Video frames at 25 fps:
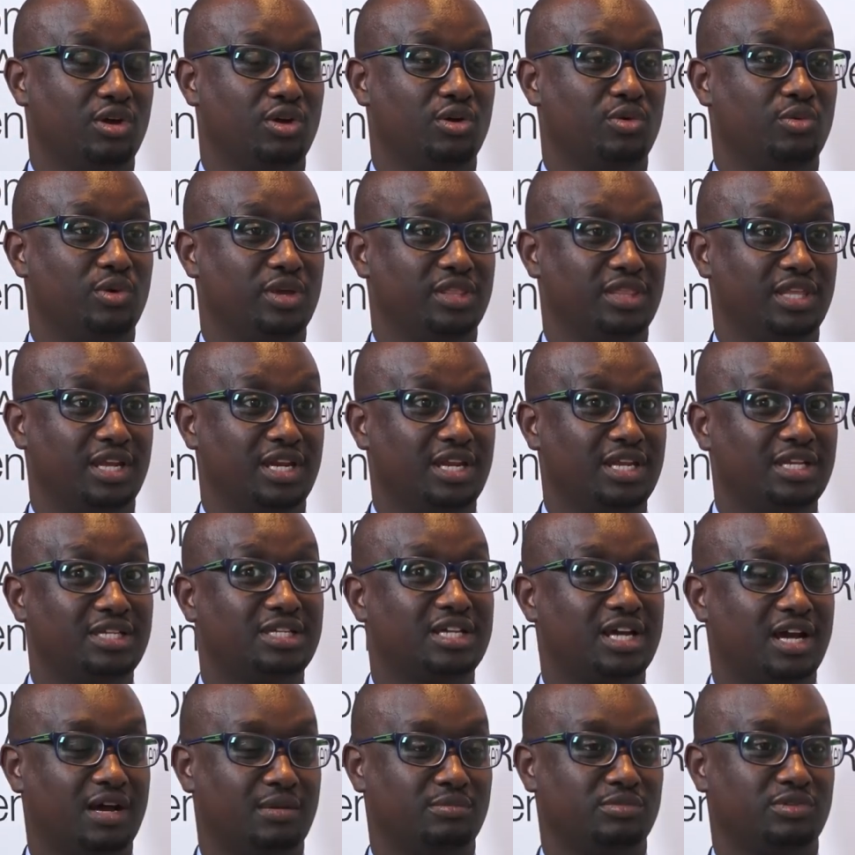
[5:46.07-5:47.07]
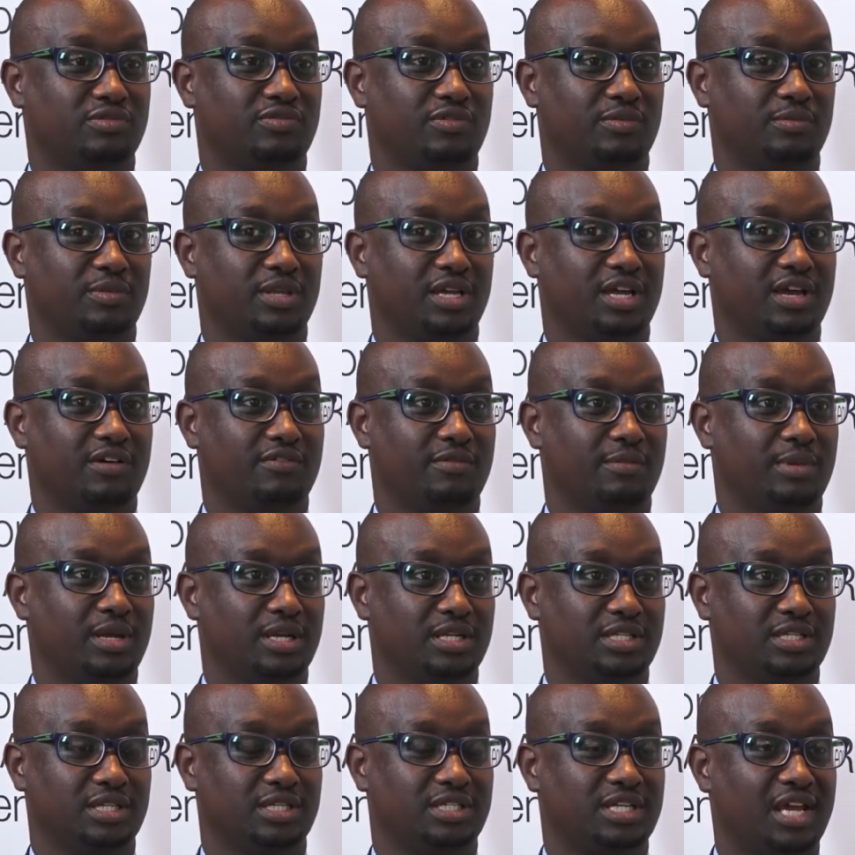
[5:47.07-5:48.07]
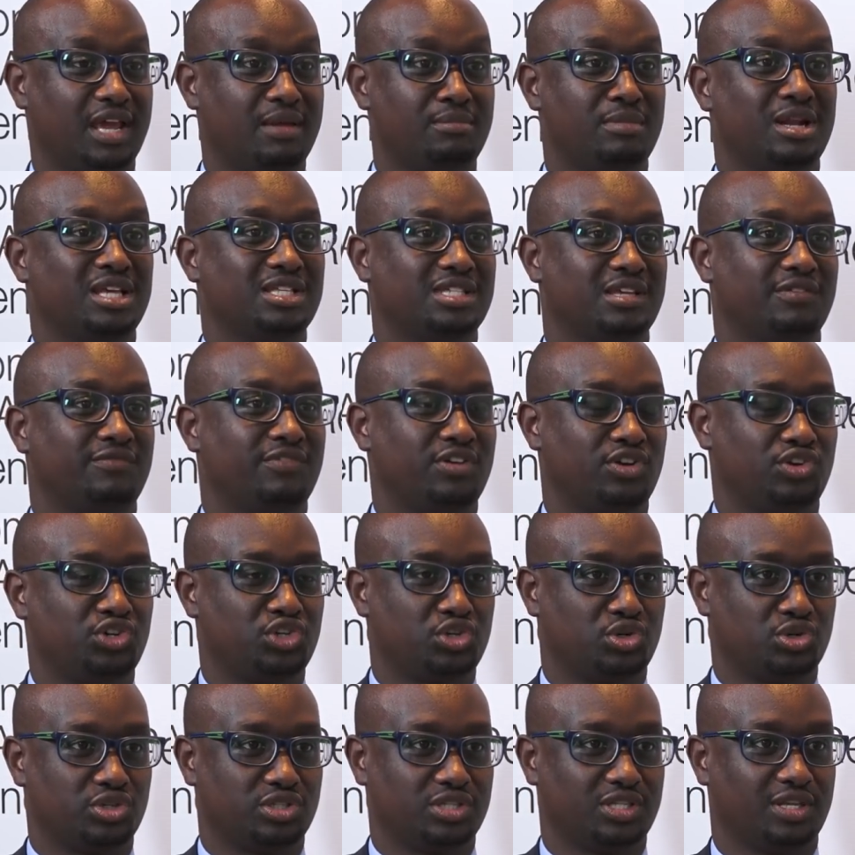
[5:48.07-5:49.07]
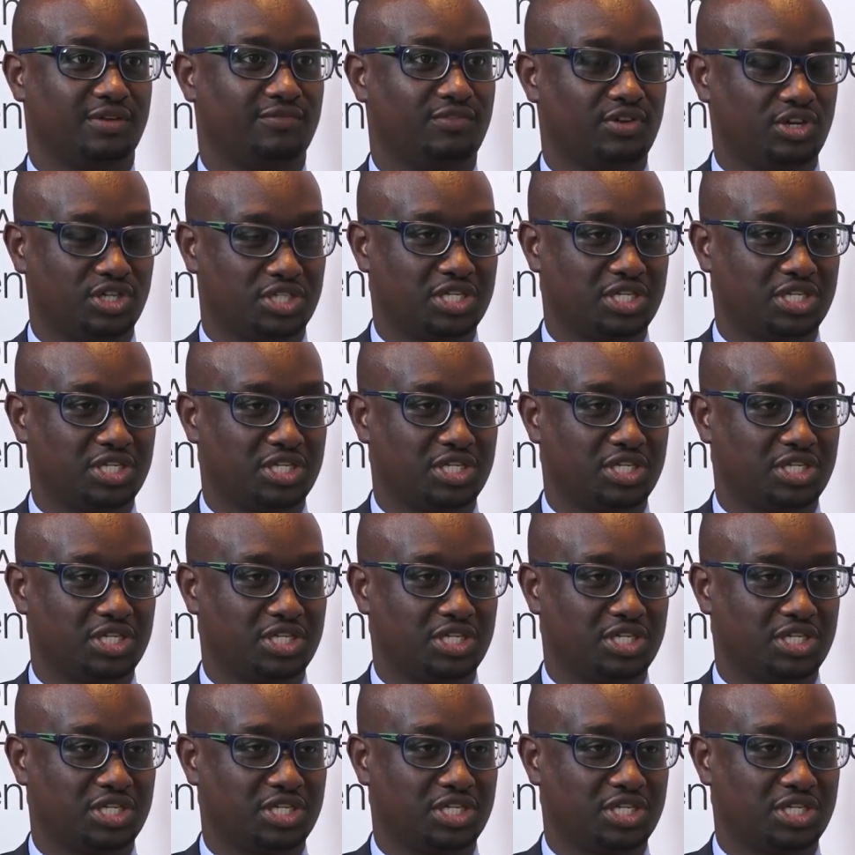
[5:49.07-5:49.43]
when the need comes from the government, the timelines are very short, they're very